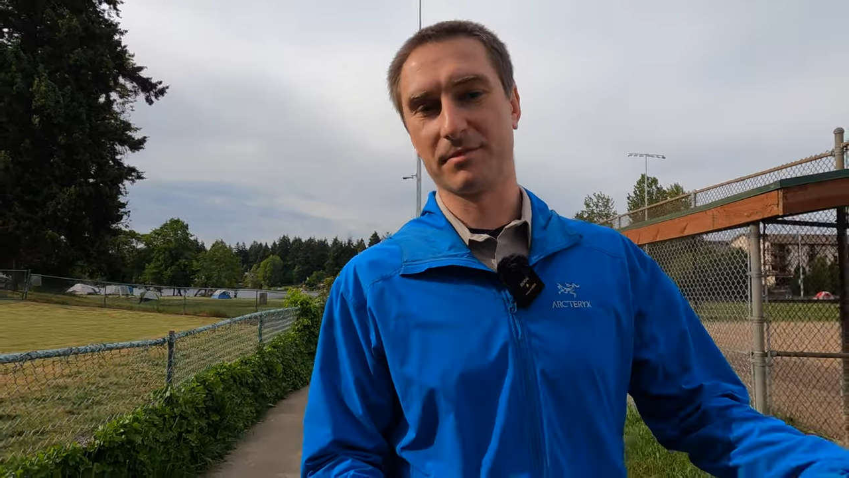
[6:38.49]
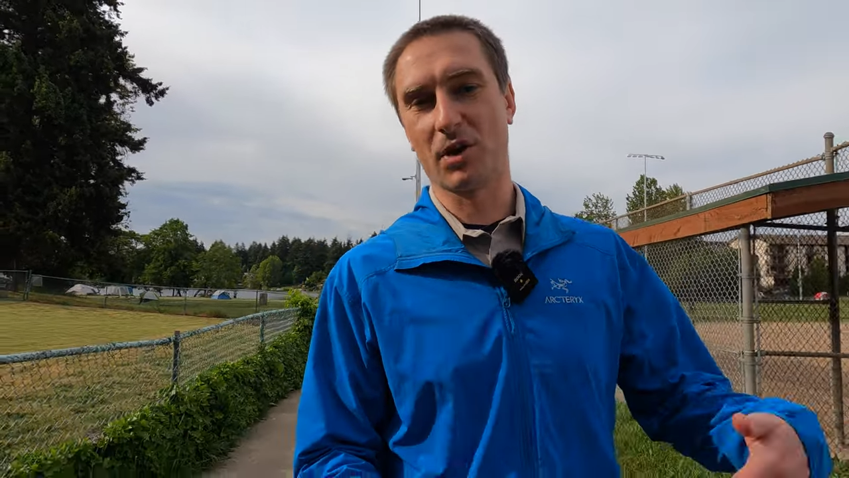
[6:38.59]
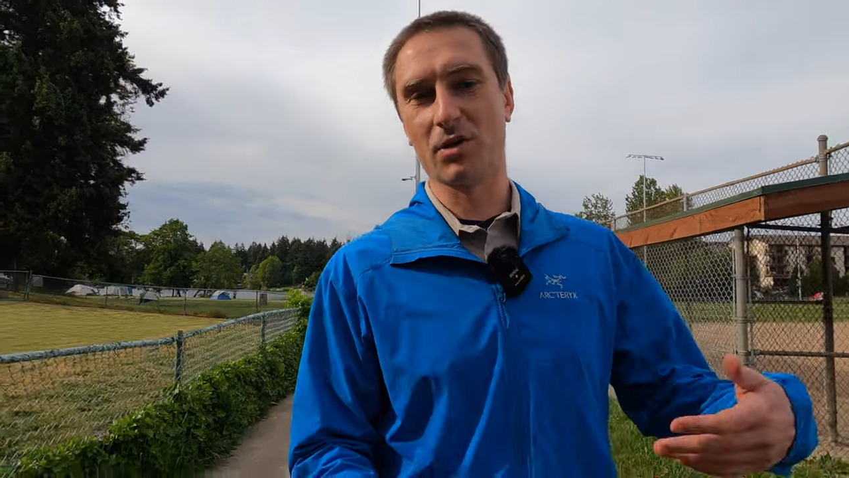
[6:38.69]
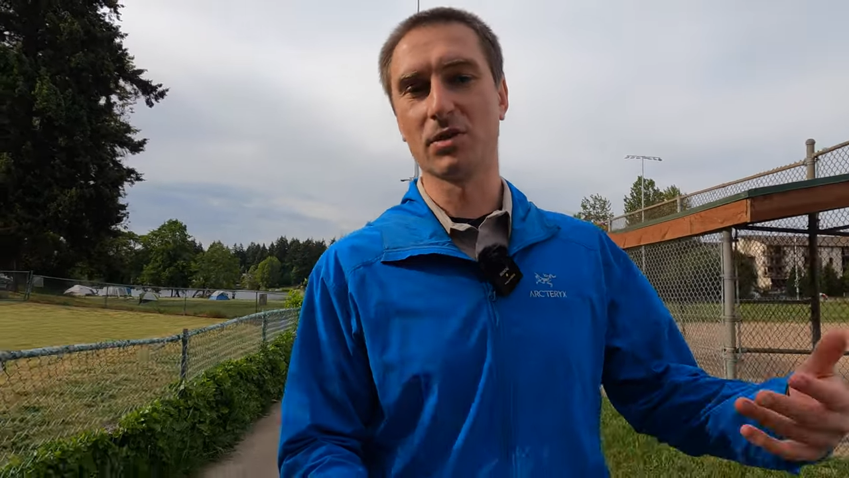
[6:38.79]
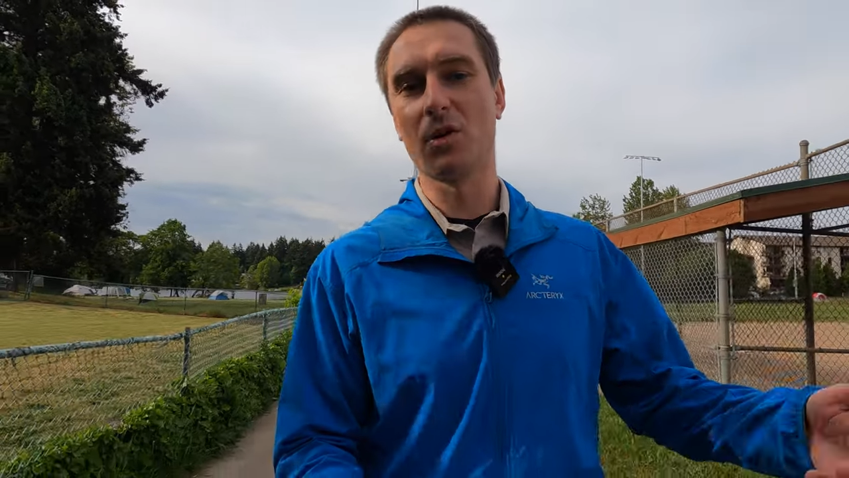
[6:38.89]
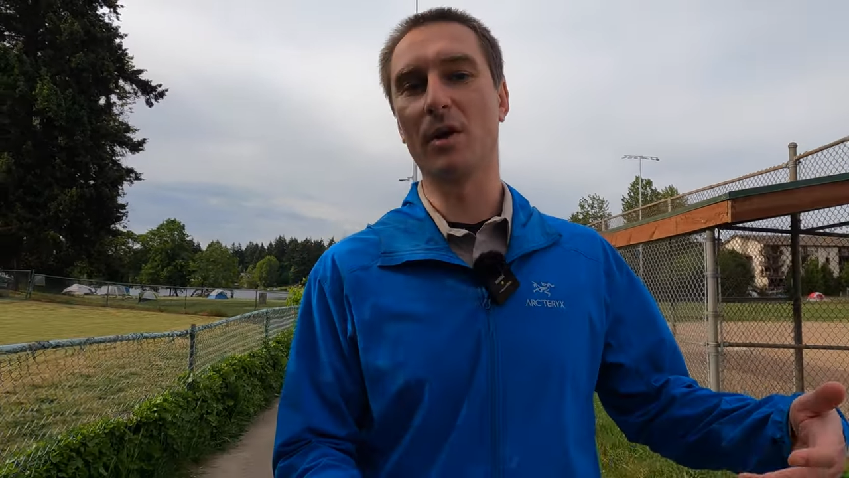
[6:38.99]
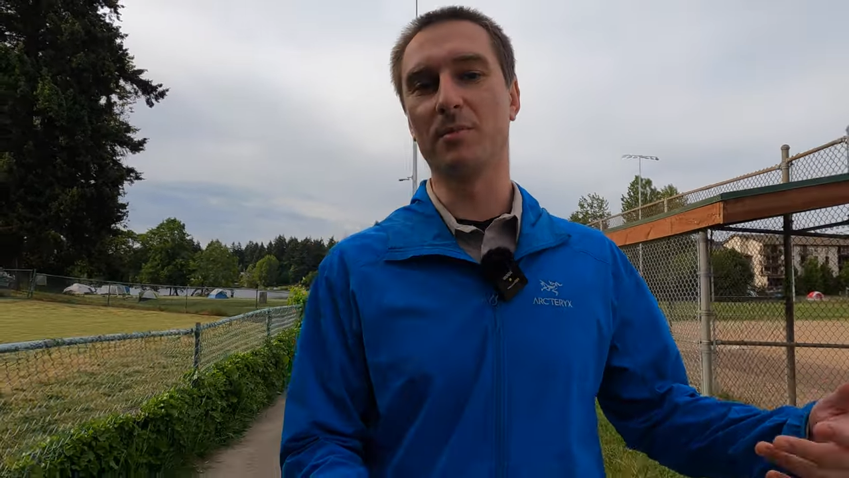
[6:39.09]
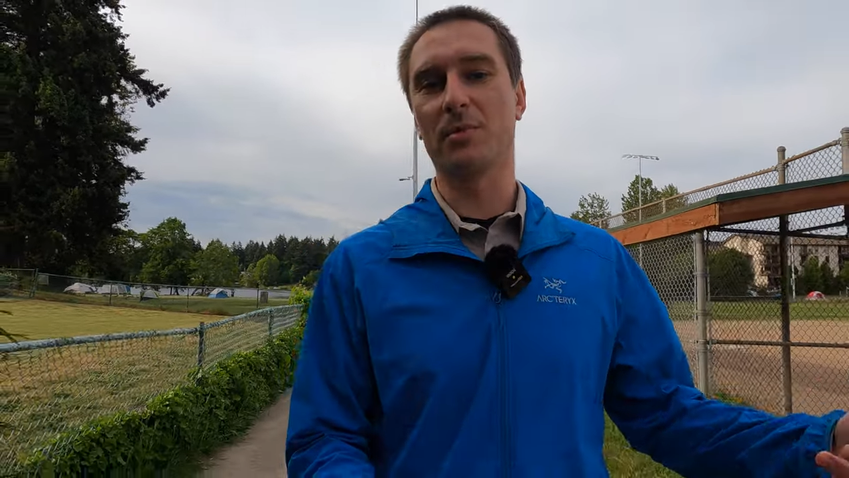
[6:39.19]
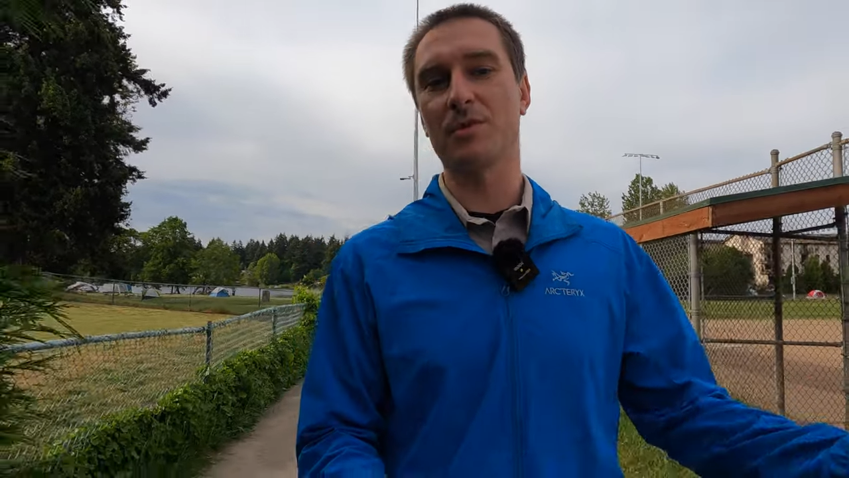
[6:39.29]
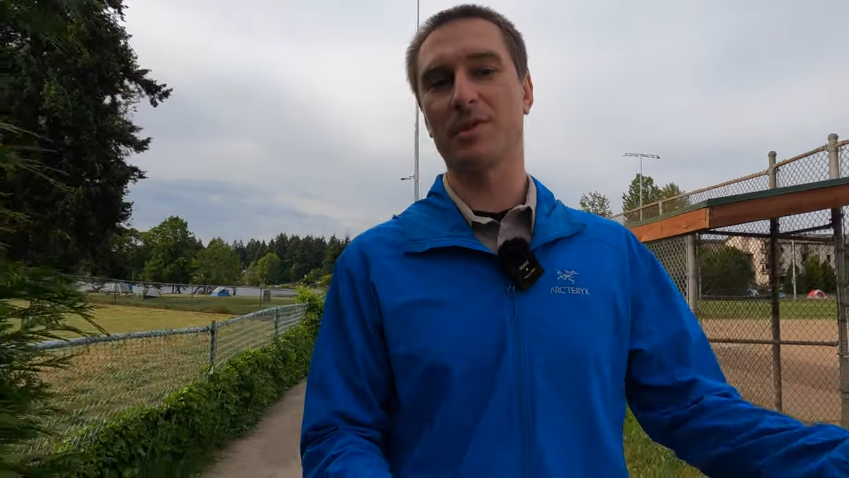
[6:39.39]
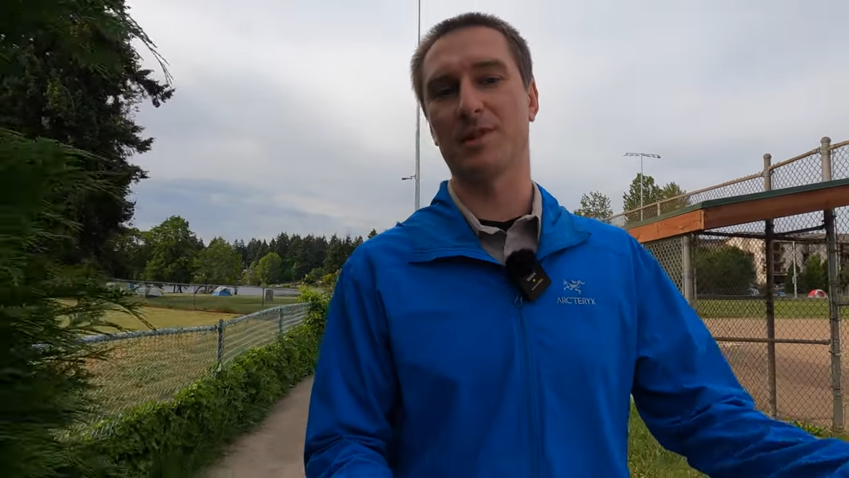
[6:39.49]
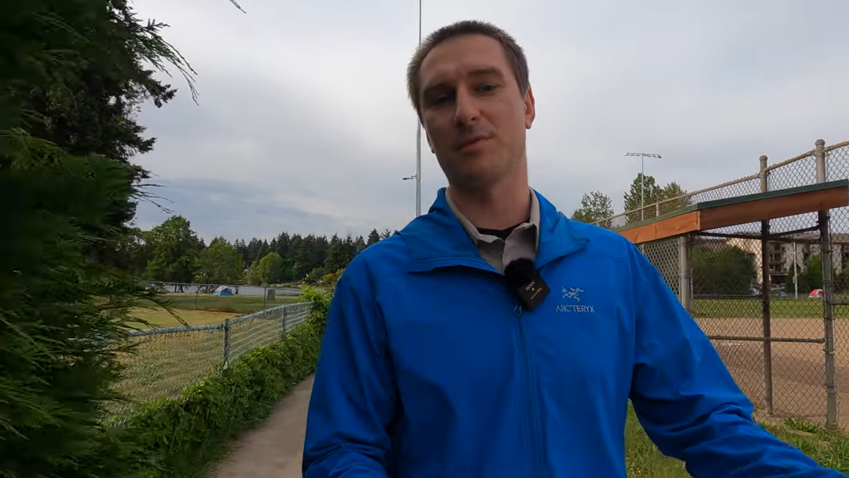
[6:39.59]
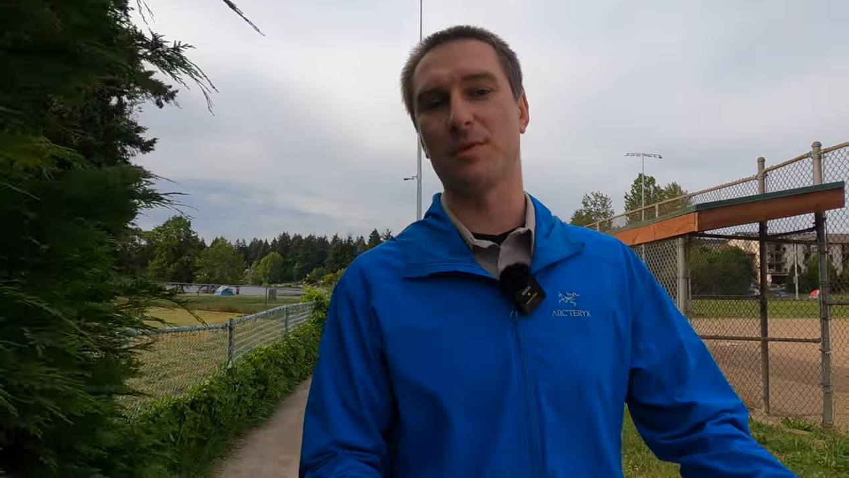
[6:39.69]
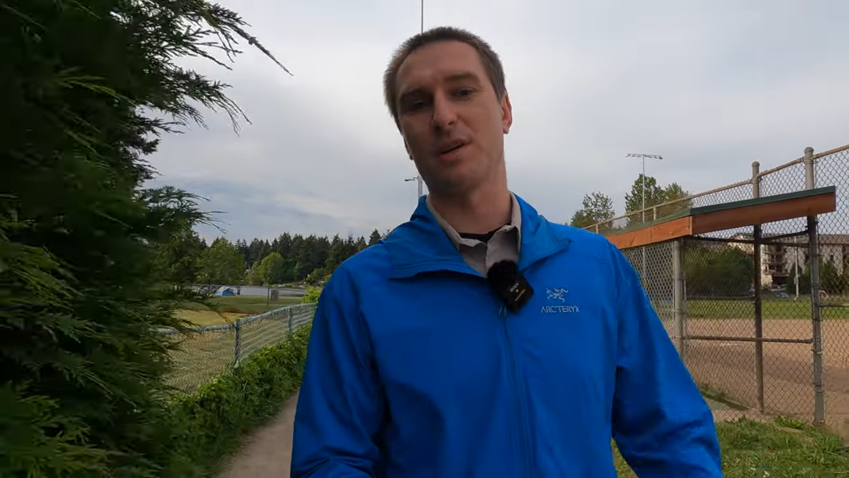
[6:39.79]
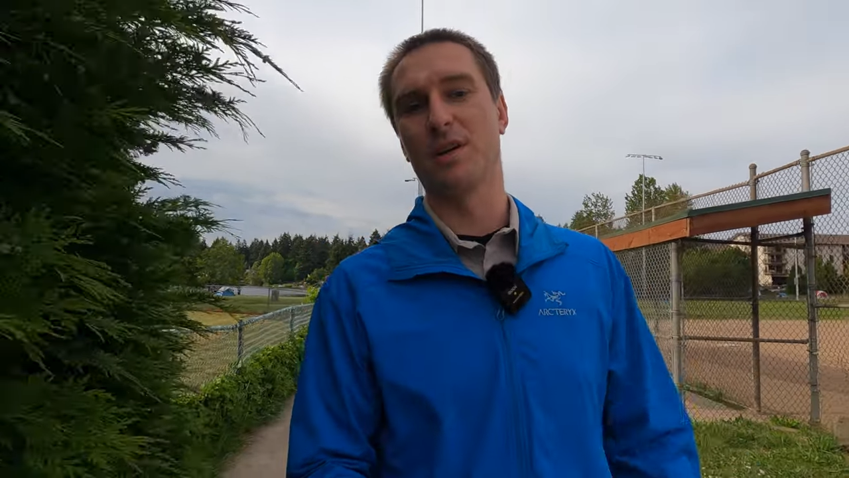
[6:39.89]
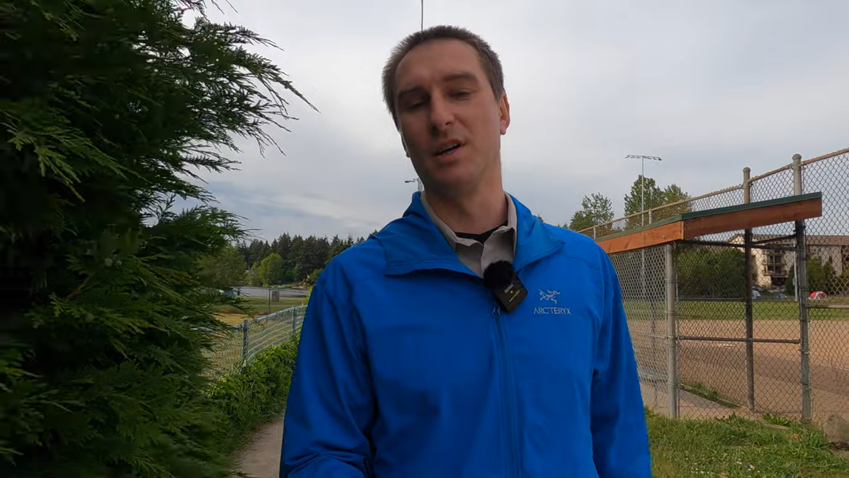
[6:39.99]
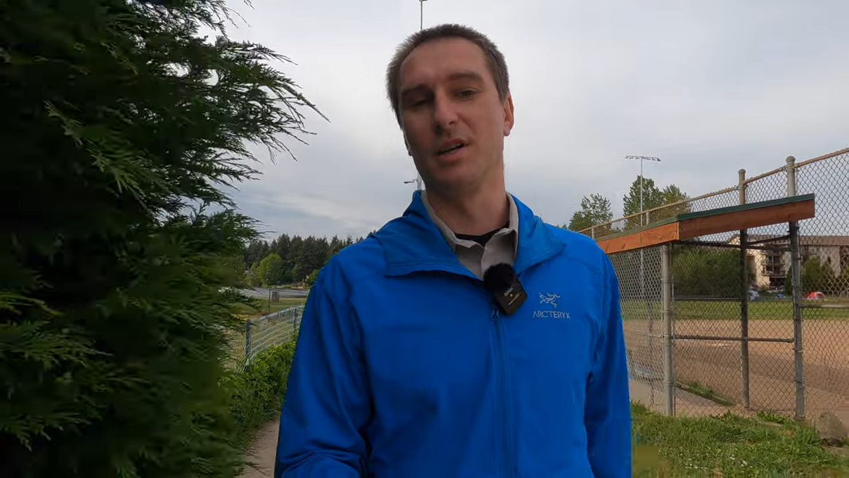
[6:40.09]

ongoing process where